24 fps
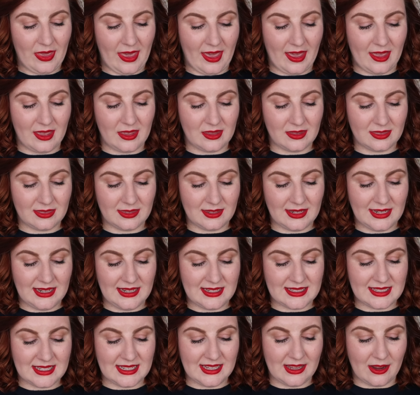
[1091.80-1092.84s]
at
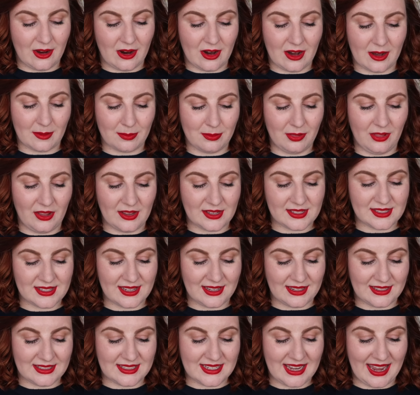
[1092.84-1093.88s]
3TR plus
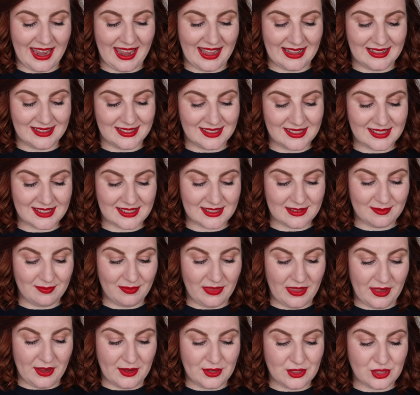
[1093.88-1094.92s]
intense
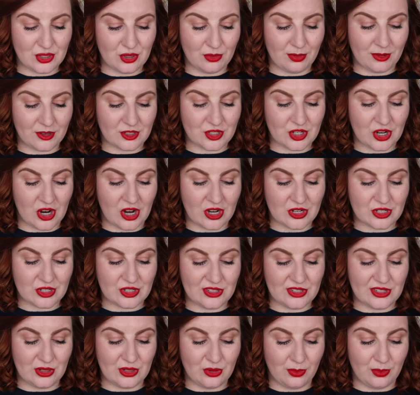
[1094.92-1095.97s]

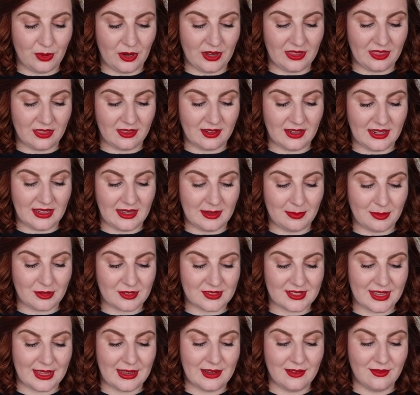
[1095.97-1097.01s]
supercharged
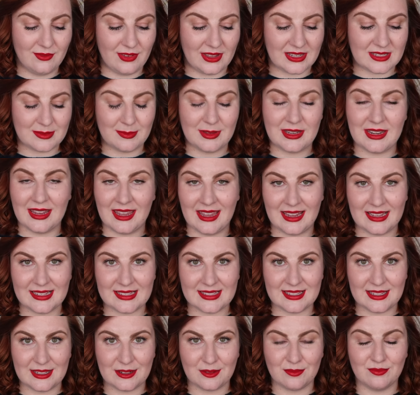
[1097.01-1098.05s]
0.3% vitamin A
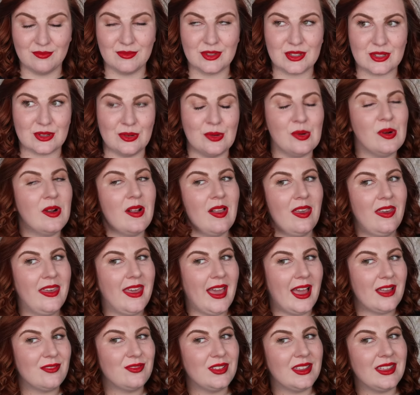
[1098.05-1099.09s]
serum so
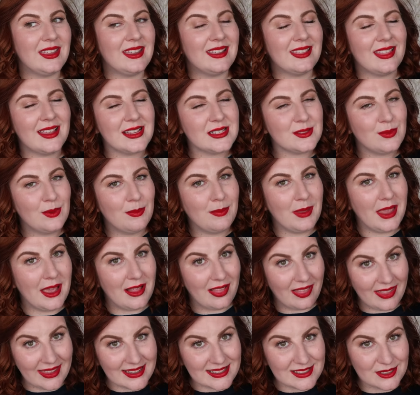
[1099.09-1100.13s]
I feel like this would be a
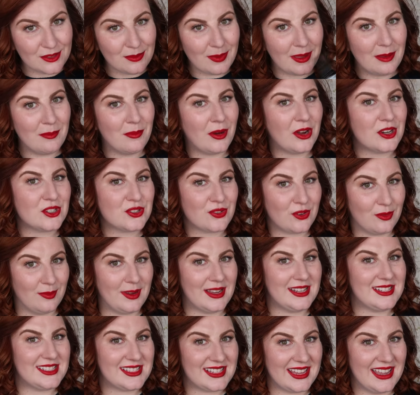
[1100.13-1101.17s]
little bit much for
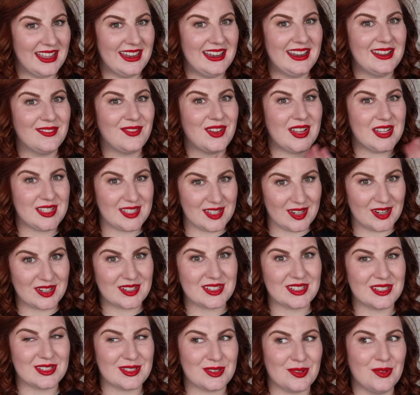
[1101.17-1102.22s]
my skin if I
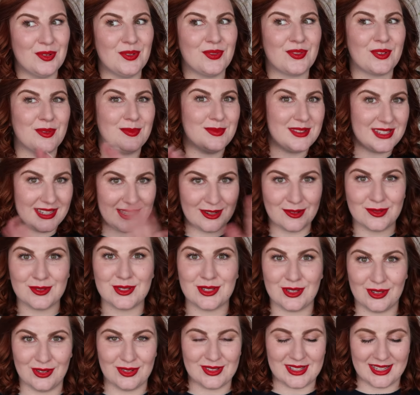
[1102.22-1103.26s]
started to go from zero
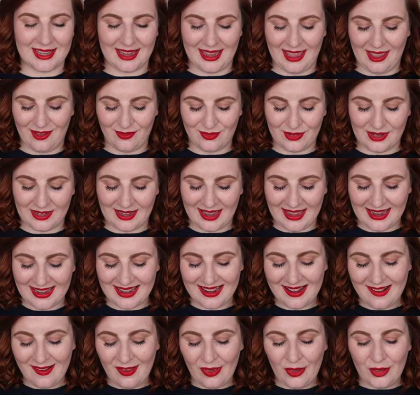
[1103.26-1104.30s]
to using it every
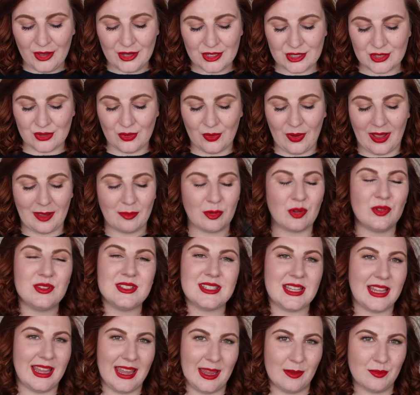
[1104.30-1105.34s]
night so I'm going
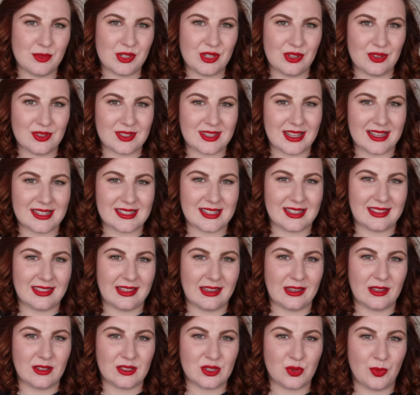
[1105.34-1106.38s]
to aim to use this I
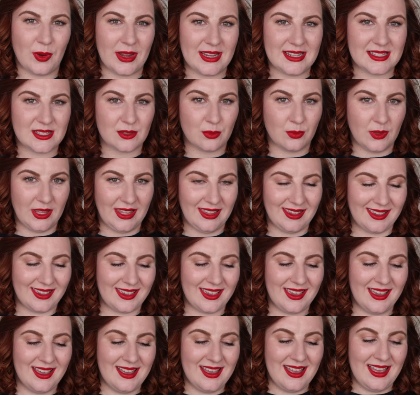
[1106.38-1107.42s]
think twice a
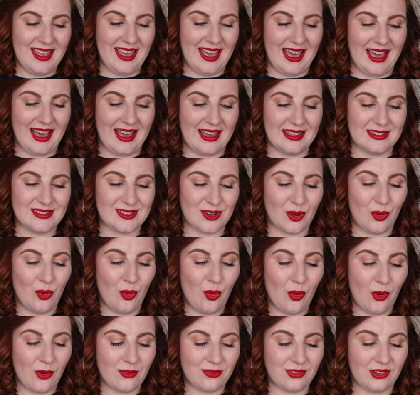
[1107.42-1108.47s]
week and
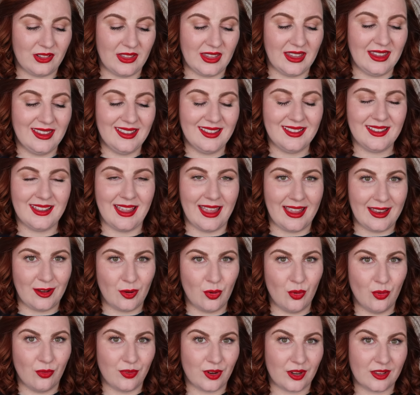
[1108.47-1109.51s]
hopefully uh,
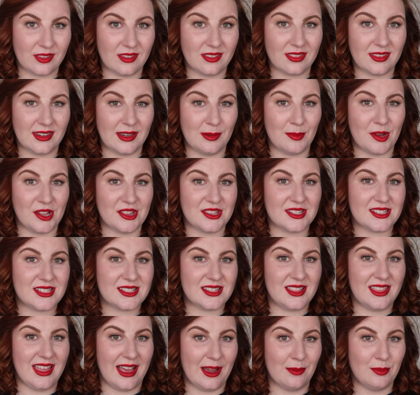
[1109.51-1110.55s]
over the three months
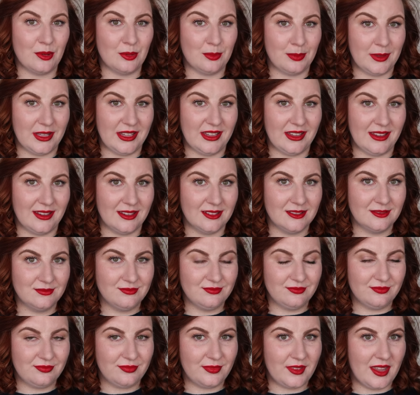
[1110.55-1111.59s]
that will be
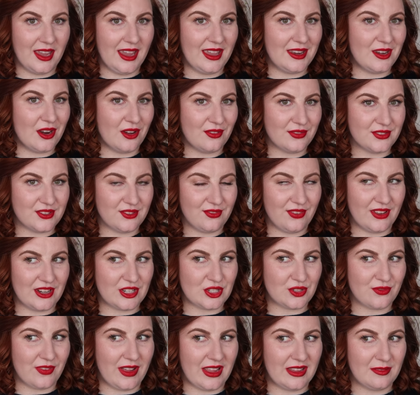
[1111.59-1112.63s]
enough to
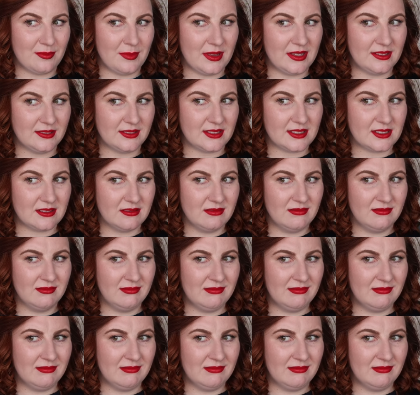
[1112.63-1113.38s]
finish five mils.